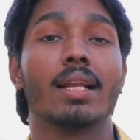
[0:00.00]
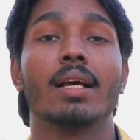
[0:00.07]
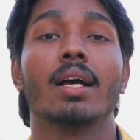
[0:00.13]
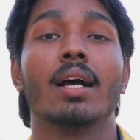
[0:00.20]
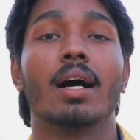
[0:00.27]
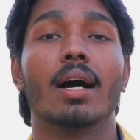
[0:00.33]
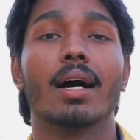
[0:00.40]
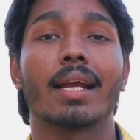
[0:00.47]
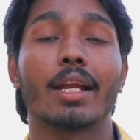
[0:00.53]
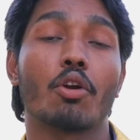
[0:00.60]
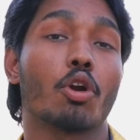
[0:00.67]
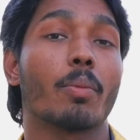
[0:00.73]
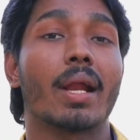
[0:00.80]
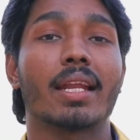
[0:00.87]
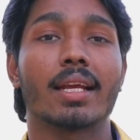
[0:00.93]
will
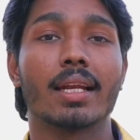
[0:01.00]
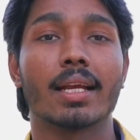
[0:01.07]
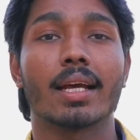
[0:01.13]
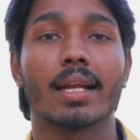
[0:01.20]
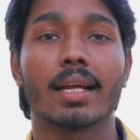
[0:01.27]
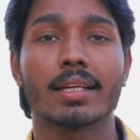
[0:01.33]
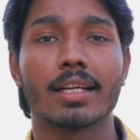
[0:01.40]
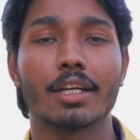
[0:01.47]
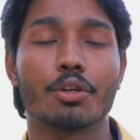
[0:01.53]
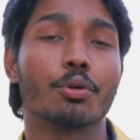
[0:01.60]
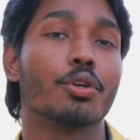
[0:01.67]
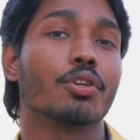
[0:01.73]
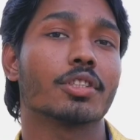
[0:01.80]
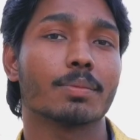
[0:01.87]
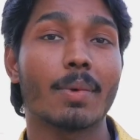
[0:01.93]
get automatically
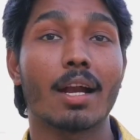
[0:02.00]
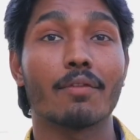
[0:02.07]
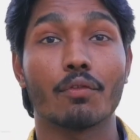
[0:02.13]
connected to your